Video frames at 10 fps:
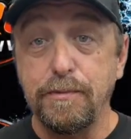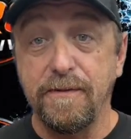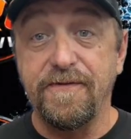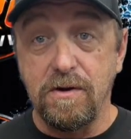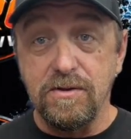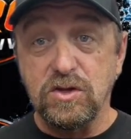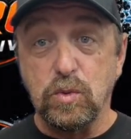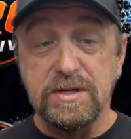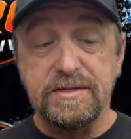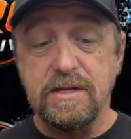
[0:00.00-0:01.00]
prefer the
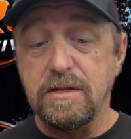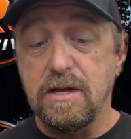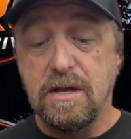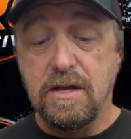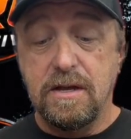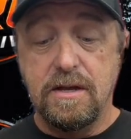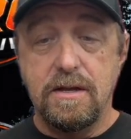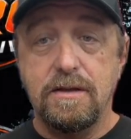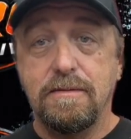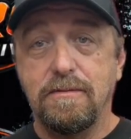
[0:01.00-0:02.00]
twisted.
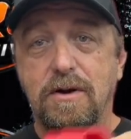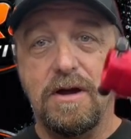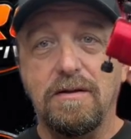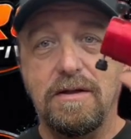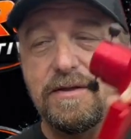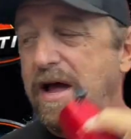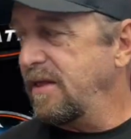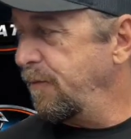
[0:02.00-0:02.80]
Well, not the